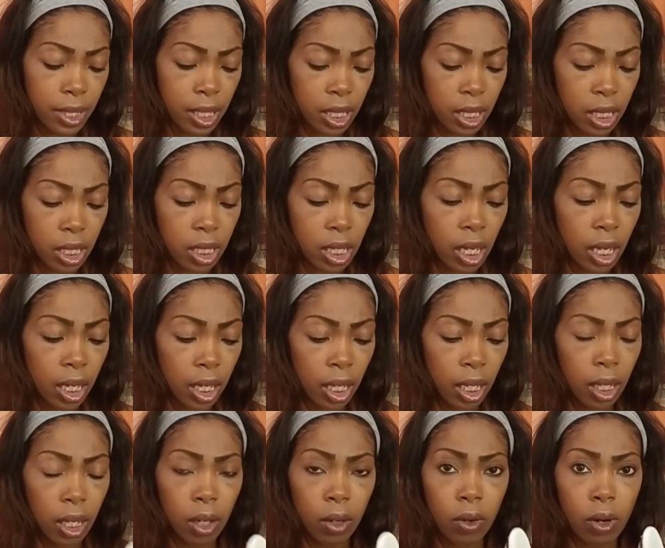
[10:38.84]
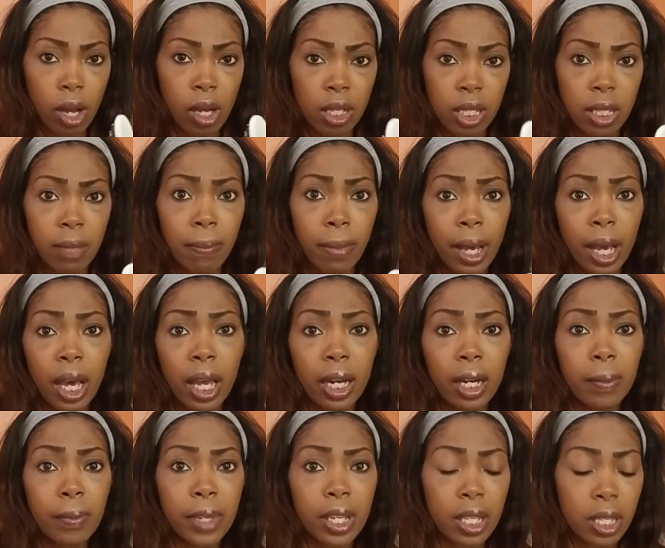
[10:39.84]
studded across the
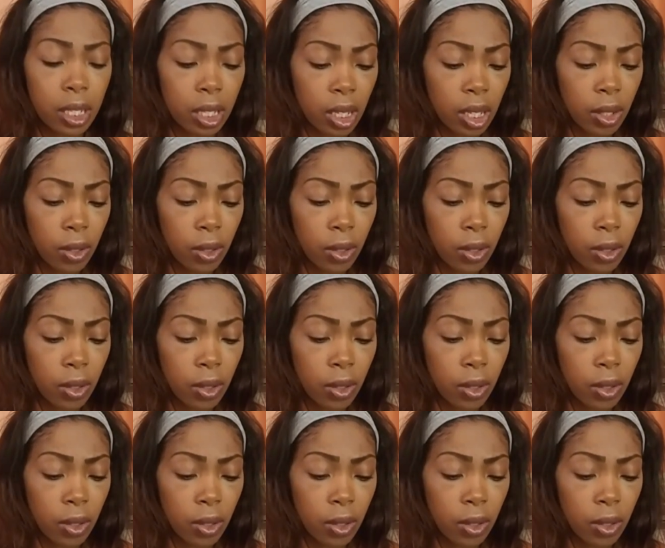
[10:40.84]
bottom and